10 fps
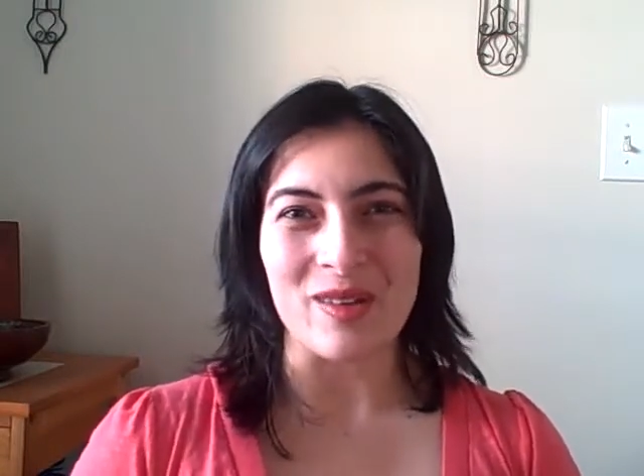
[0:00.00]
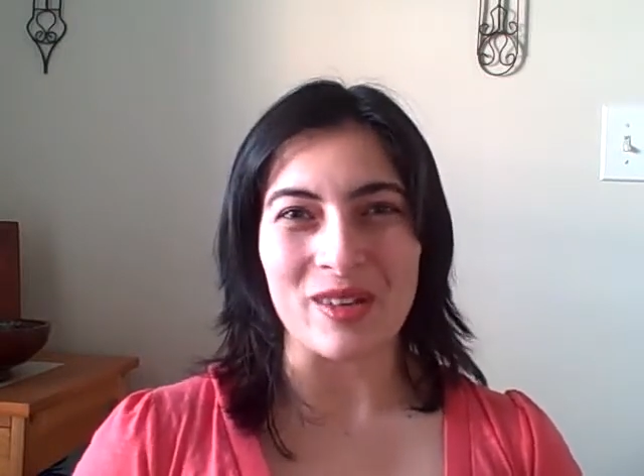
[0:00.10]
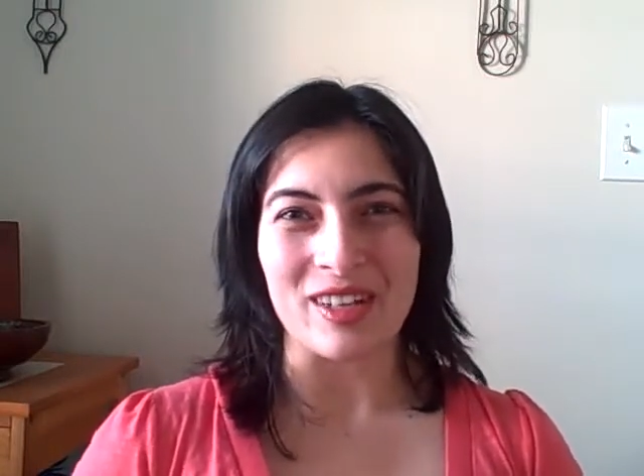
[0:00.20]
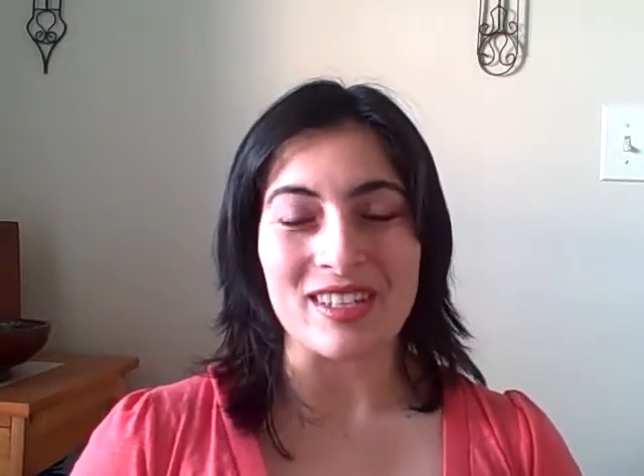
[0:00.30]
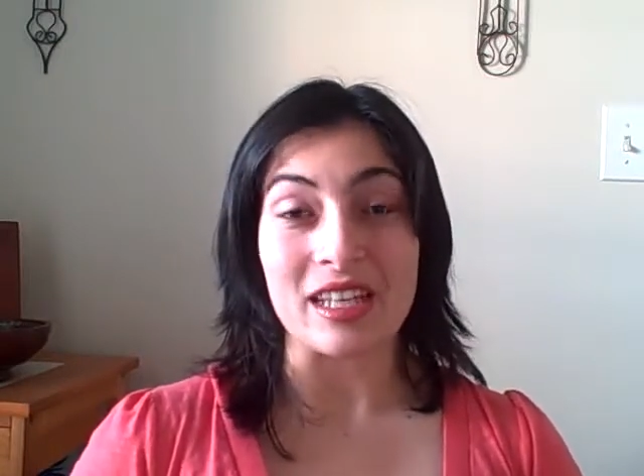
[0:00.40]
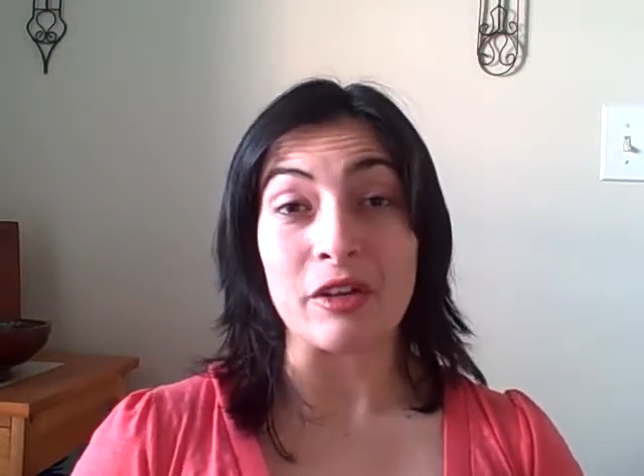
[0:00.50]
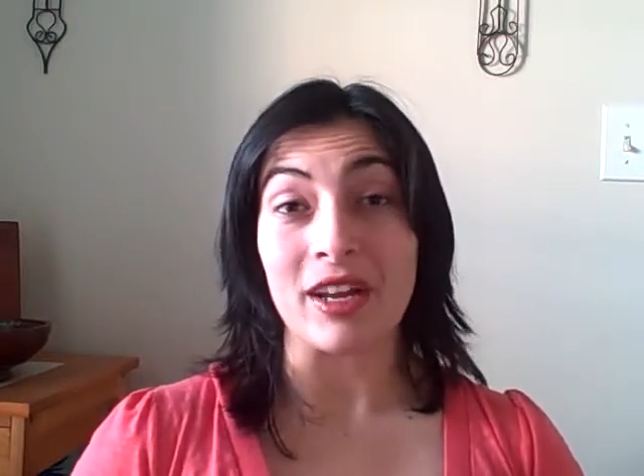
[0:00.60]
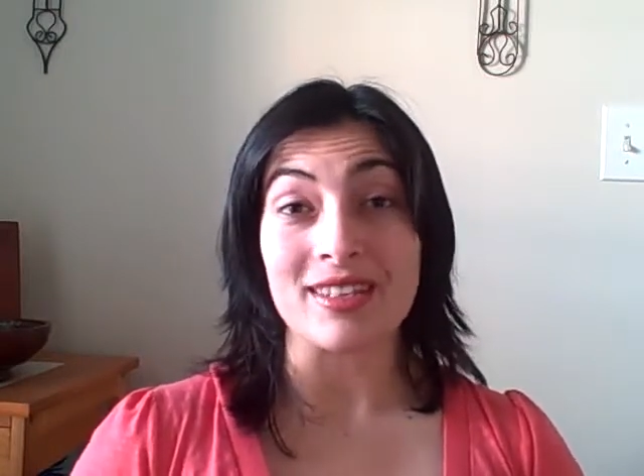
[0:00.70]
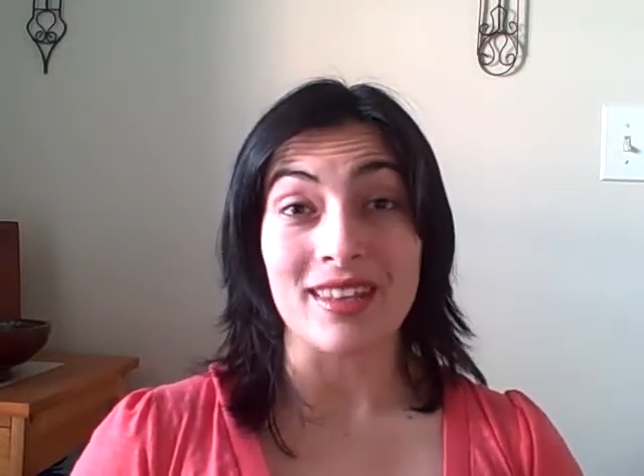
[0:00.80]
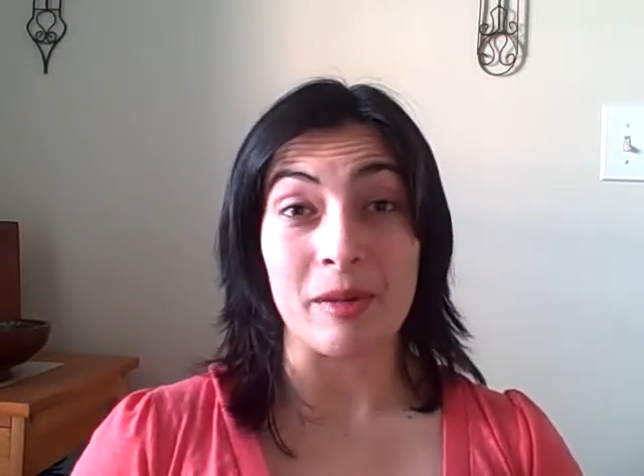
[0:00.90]
owners and
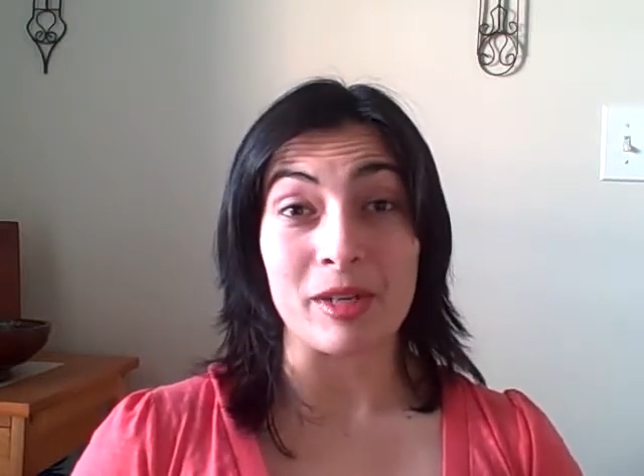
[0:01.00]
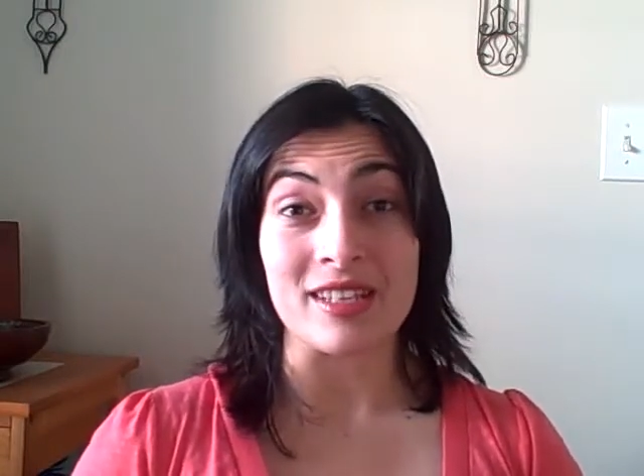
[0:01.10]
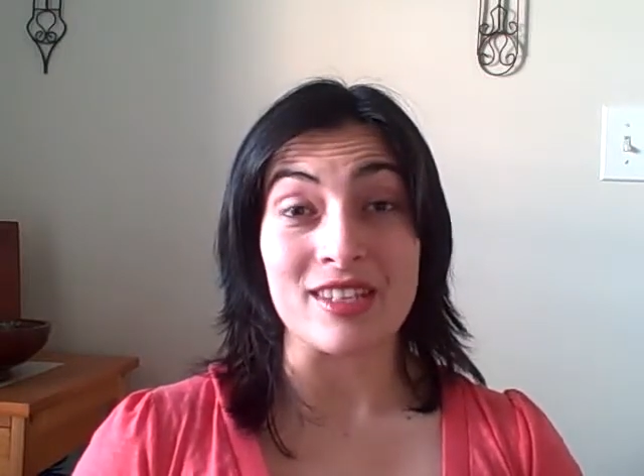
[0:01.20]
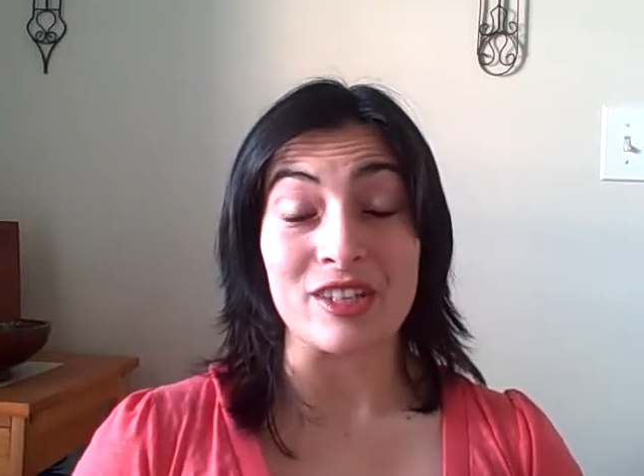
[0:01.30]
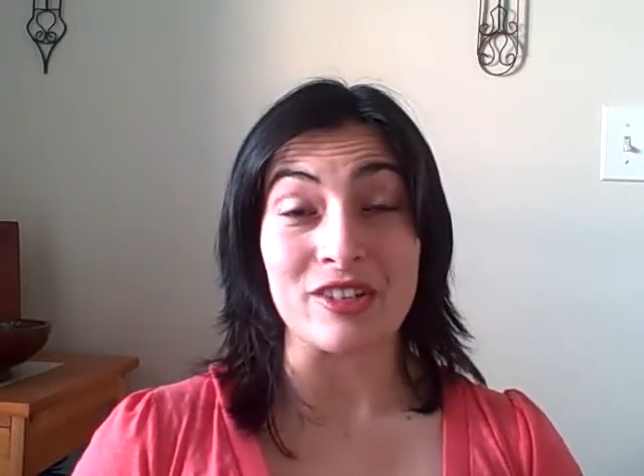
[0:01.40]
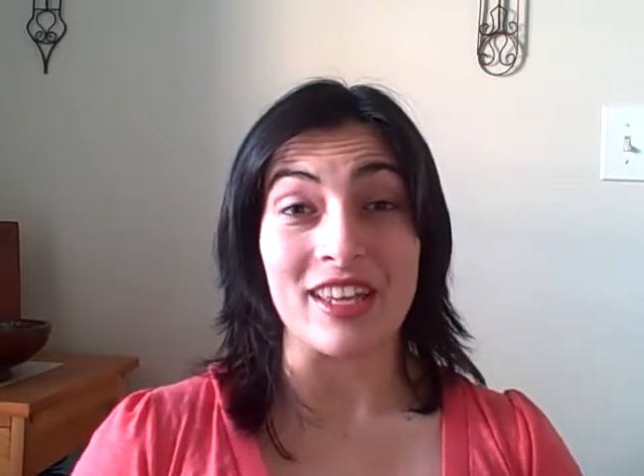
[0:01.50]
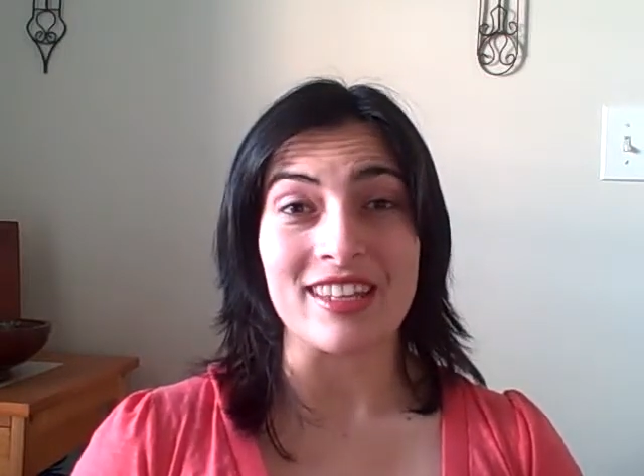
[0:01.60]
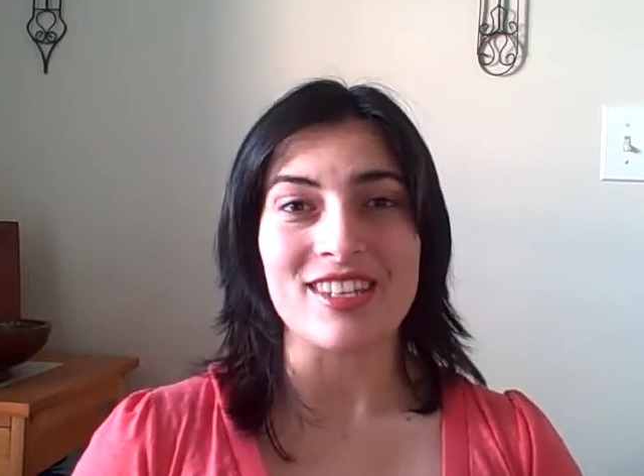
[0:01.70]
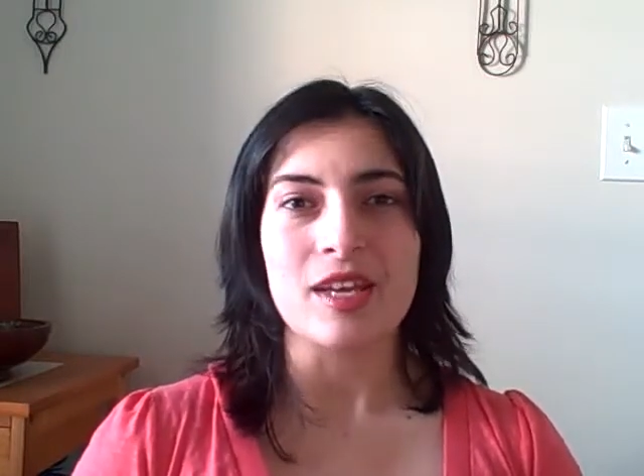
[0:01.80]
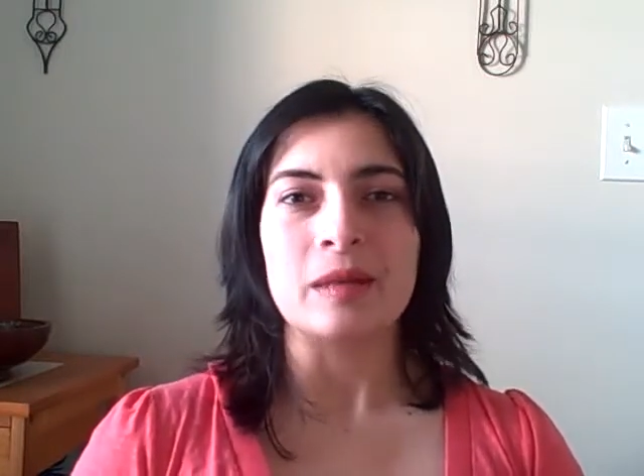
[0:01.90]
create celebrities in your
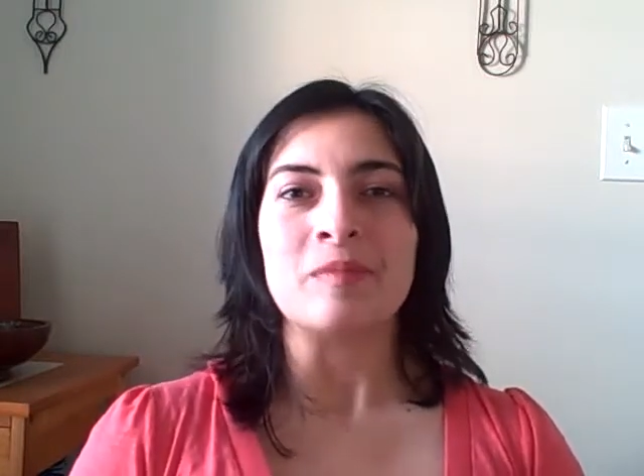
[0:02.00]
niche.